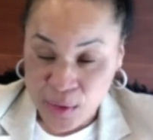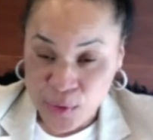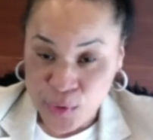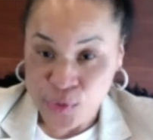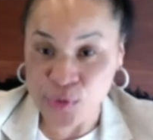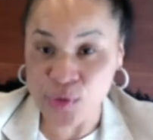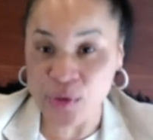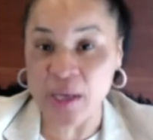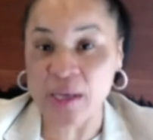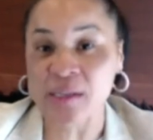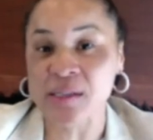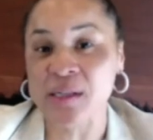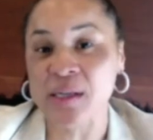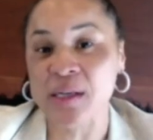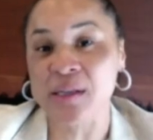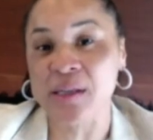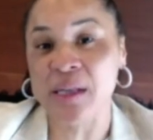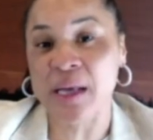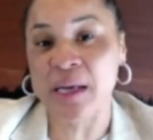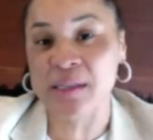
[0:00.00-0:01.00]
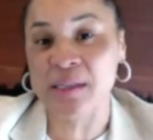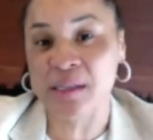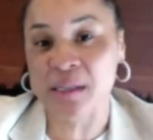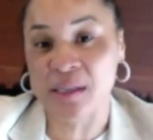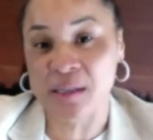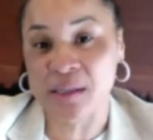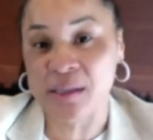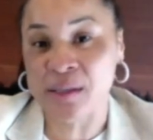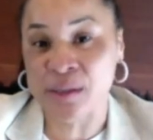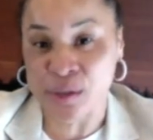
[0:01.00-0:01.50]
So that's a that's
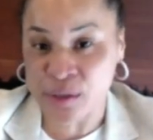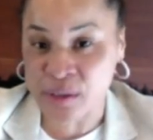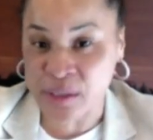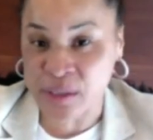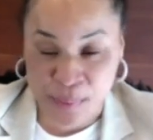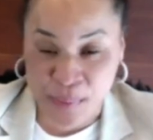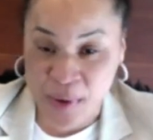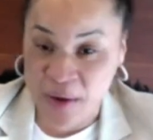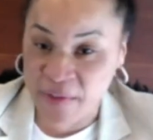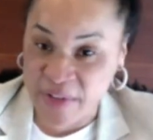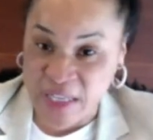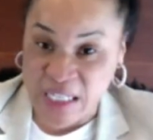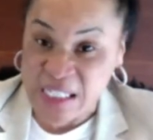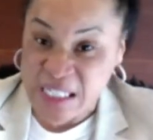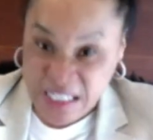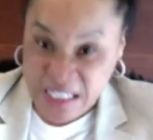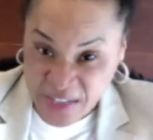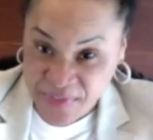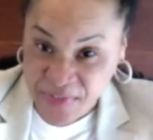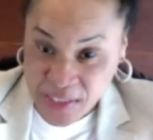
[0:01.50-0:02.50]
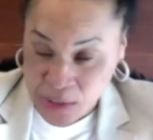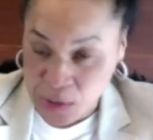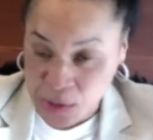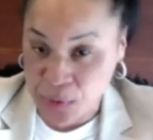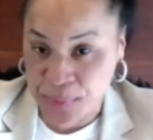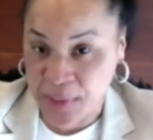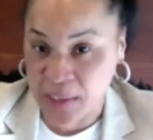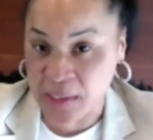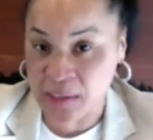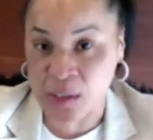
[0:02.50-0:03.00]
a some of it is given to me.